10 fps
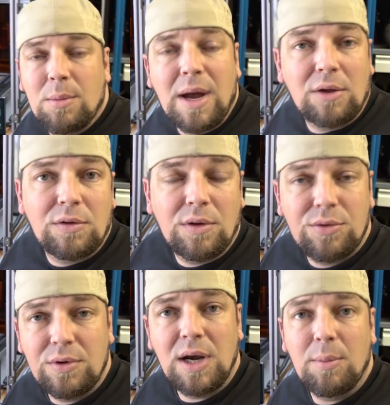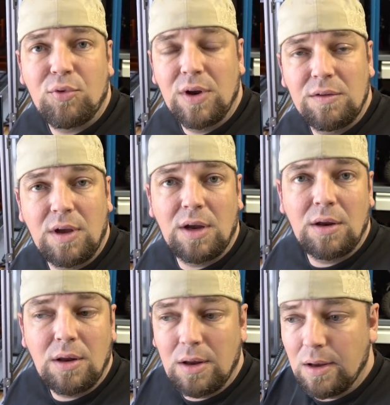about 3D printing,
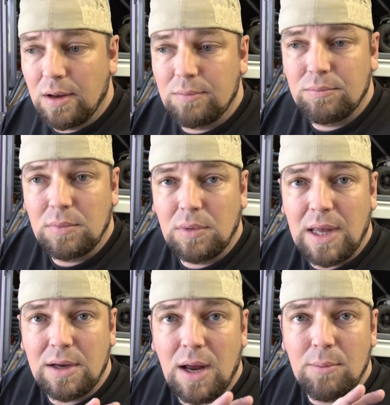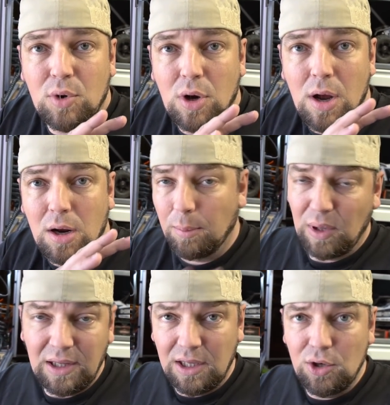uh, like I'm
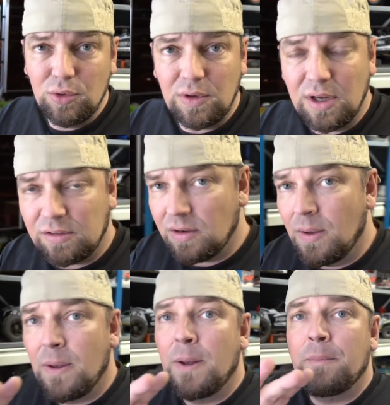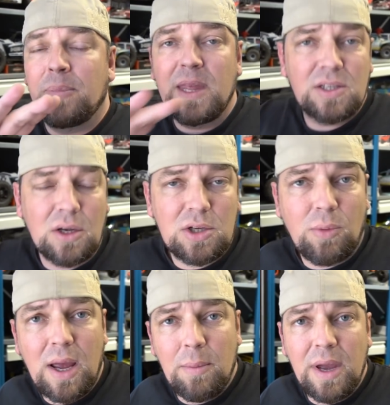completely new to this. That's also
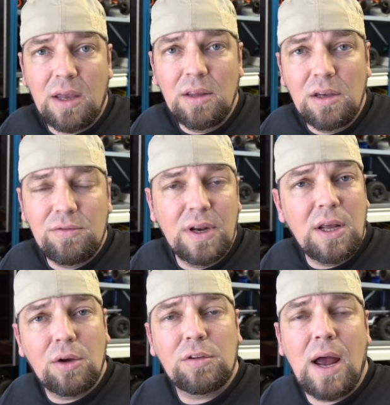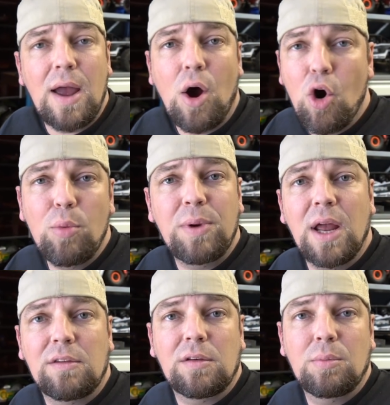why I'm making these videos. I hope
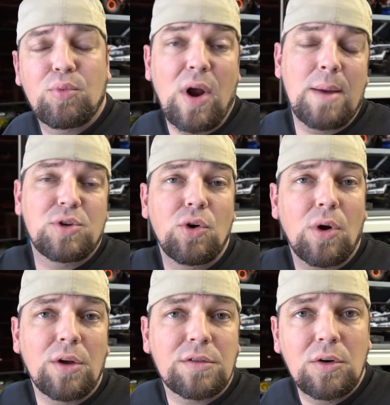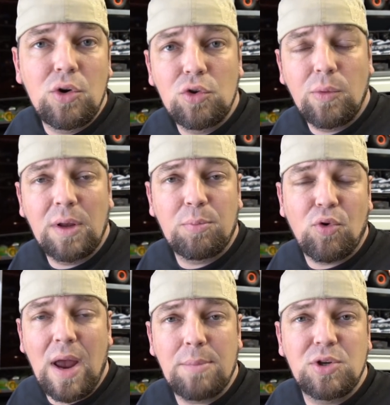that perhaps you're also new to it,
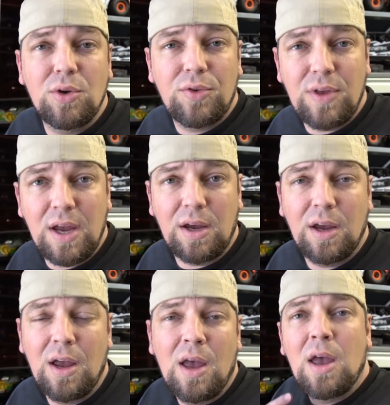perhaps you think